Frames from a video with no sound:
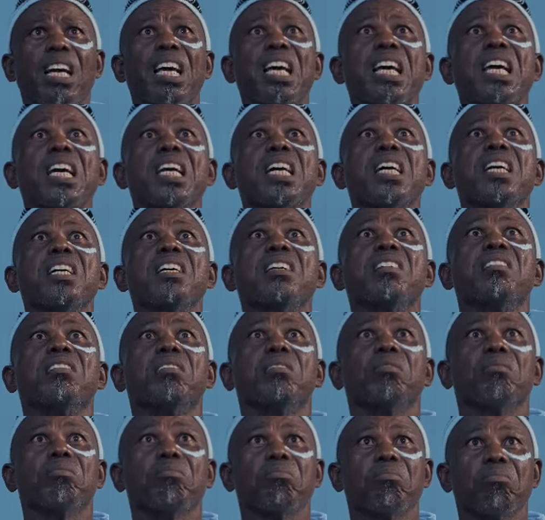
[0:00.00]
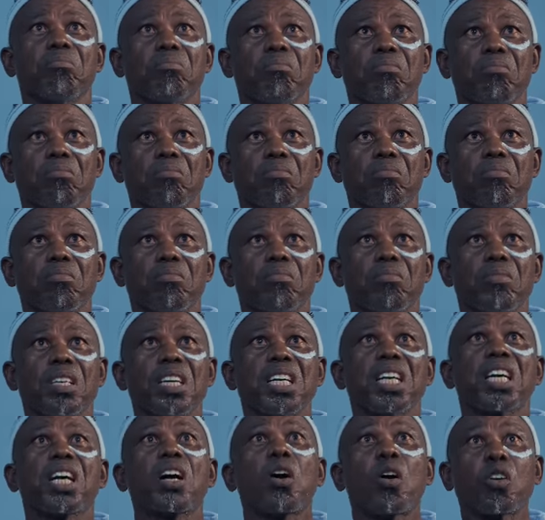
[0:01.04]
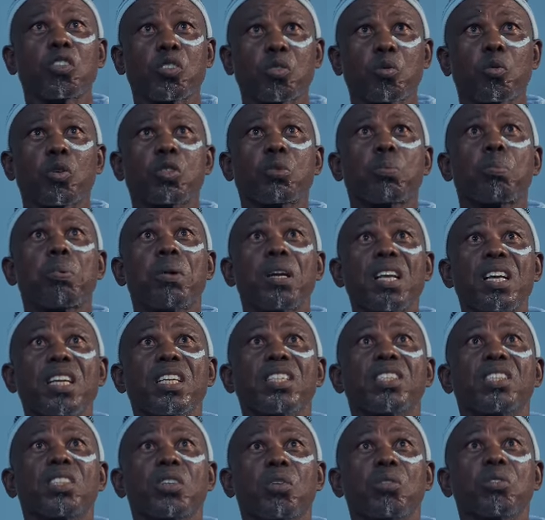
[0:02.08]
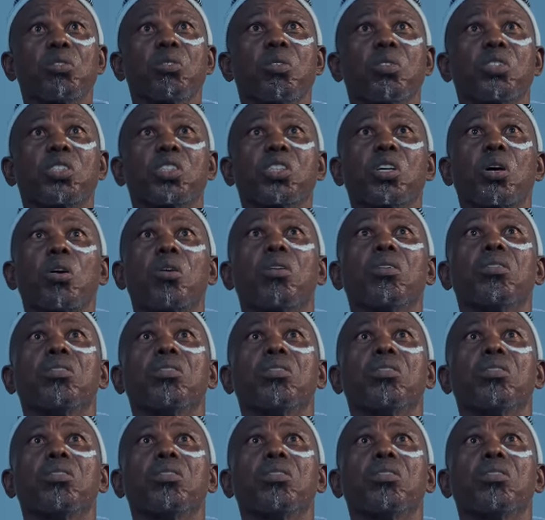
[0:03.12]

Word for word: There curse was placed on his